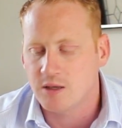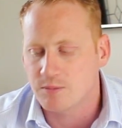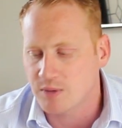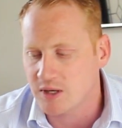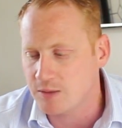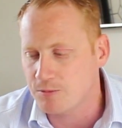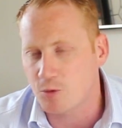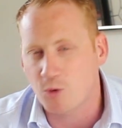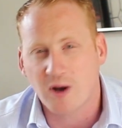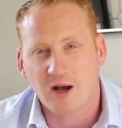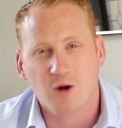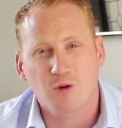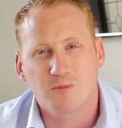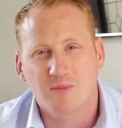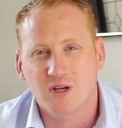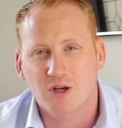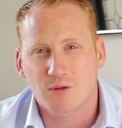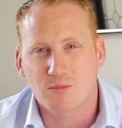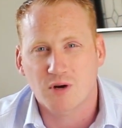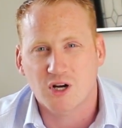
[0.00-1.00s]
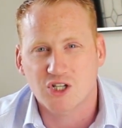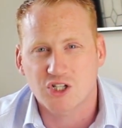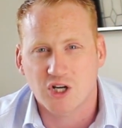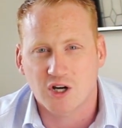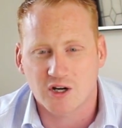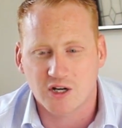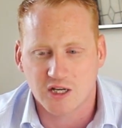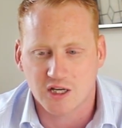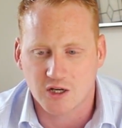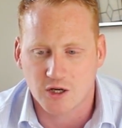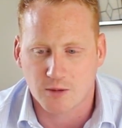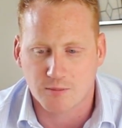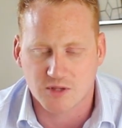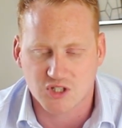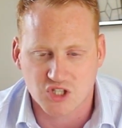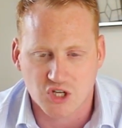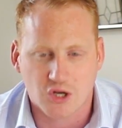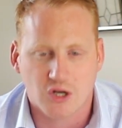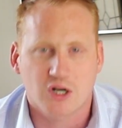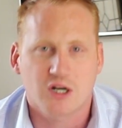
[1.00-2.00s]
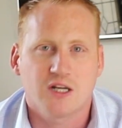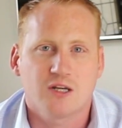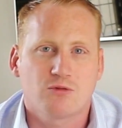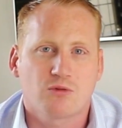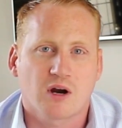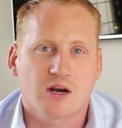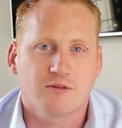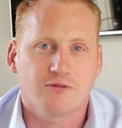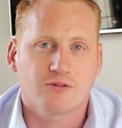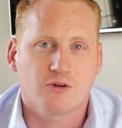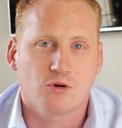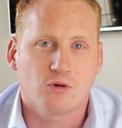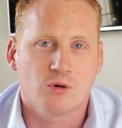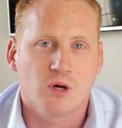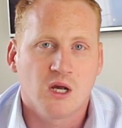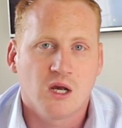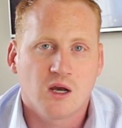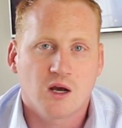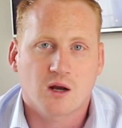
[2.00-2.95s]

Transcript: People help me on my journey and I'm eternally grateful,